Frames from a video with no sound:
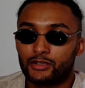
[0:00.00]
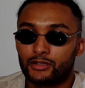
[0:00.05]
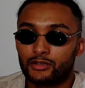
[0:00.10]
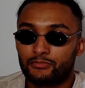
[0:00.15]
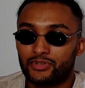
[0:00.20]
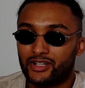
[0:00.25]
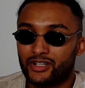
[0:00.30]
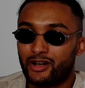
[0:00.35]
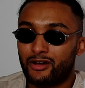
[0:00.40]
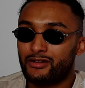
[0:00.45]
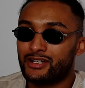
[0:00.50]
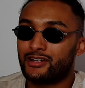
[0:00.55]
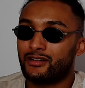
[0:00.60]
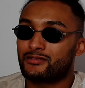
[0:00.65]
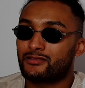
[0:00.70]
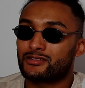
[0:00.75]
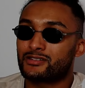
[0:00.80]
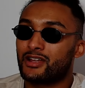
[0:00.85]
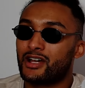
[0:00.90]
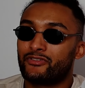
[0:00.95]
McCauley
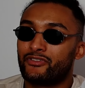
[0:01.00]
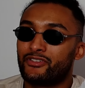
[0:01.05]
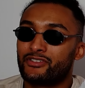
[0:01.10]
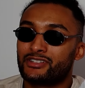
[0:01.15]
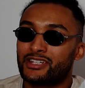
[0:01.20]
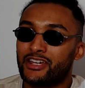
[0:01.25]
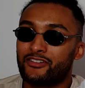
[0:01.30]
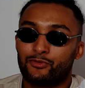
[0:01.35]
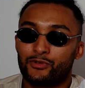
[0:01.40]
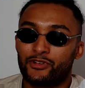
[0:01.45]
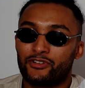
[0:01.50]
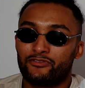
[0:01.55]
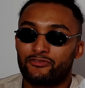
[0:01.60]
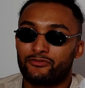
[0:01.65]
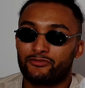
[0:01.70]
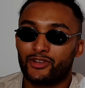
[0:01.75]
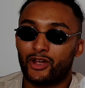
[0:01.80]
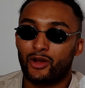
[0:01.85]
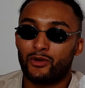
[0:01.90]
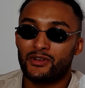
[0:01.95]
goes life and death
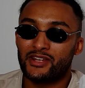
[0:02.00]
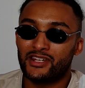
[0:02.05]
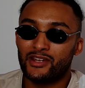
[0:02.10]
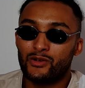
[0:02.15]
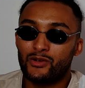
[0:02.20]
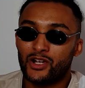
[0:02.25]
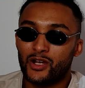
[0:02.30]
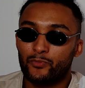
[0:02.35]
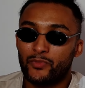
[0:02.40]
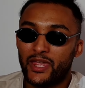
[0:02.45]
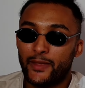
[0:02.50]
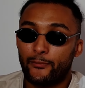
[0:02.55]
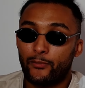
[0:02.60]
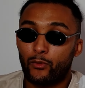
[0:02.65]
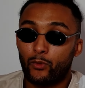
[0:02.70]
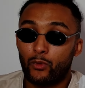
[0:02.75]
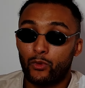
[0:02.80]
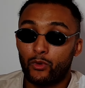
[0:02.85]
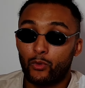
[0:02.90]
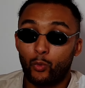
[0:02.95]
with Tony Oka,
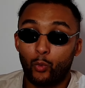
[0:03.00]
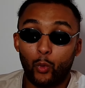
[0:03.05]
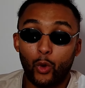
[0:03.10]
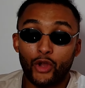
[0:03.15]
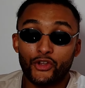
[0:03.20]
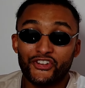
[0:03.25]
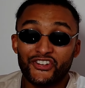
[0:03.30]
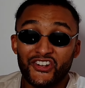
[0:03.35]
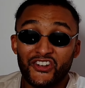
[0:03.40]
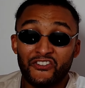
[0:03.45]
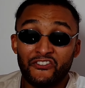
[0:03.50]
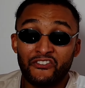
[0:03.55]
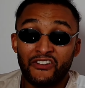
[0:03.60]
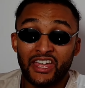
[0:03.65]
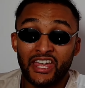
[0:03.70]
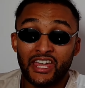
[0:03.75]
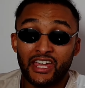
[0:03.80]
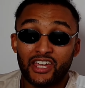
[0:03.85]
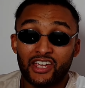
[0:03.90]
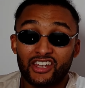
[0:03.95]
people. What do you
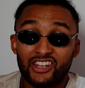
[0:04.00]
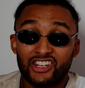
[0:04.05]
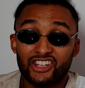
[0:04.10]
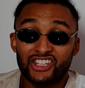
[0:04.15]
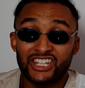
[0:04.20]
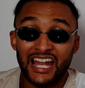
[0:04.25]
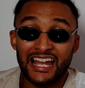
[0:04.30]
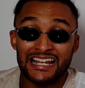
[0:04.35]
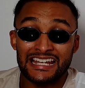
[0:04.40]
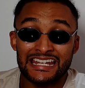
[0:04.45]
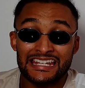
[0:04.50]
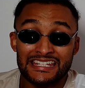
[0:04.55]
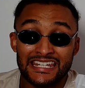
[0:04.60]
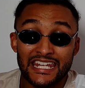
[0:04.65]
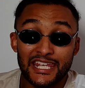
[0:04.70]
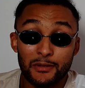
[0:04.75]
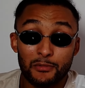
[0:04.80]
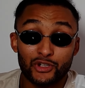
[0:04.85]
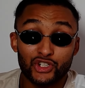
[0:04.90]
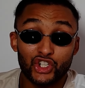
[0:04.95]
think Danny
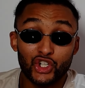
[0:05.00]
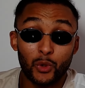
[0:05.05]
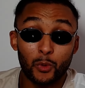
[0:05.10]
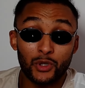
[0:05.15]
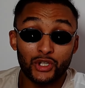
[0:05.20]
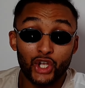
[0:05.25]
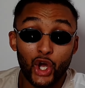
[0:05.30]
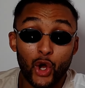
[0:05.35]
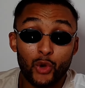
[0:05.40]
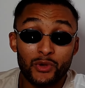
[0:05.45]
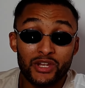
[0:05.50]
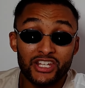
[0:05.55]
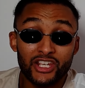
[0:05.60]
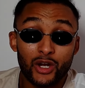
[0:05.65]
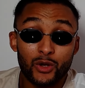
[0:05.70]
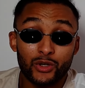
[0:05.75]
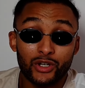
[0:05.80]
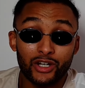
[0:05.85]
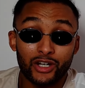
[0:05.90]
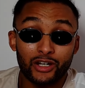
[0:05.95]
D would do with Tony
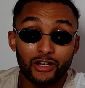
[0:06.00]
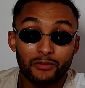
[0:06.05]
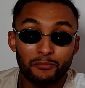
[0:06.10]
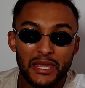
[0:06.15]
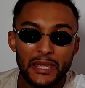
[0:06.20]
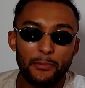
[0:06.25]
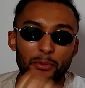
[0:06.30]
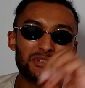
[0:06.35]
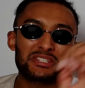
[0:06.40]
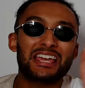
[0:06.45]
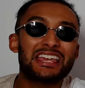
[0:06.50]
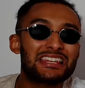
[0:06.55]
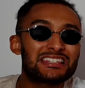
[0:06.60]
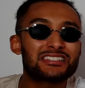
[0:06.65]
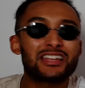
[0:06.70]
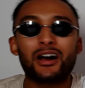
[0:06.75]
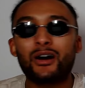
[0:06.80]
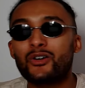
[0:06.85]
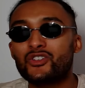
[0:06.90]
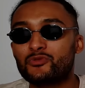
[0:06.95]
Oka? People say
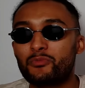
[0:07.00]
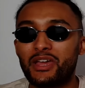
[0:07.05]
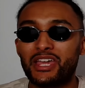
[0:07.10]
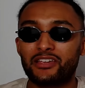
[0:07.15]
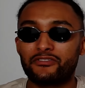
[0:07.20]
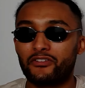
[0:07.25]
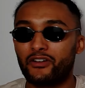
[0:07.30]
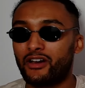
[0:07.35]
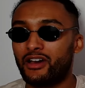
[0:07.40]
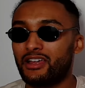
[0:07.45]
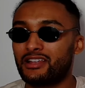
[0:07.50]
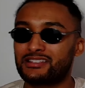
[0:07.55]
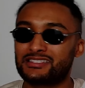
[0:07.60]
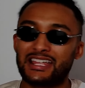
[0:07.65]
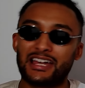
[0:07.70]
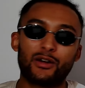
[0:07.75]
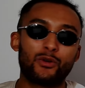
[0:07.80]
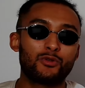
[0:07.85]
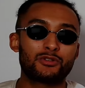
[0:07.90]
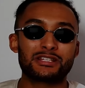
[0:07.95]
styles make fights.
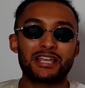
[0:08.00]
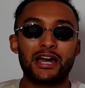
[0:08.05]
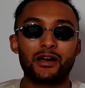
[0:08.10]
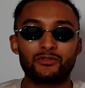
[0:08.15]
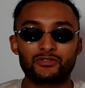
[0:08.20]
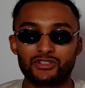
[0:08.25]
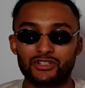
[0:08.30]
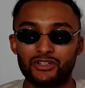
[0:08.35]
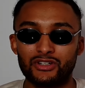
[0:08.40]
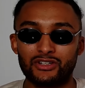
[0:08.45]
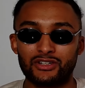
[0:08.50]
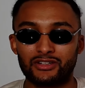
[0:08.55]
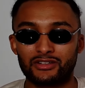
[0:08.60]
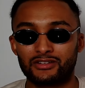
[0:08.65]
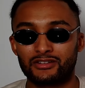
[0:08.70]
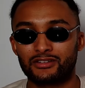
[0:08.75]
That all sounds good.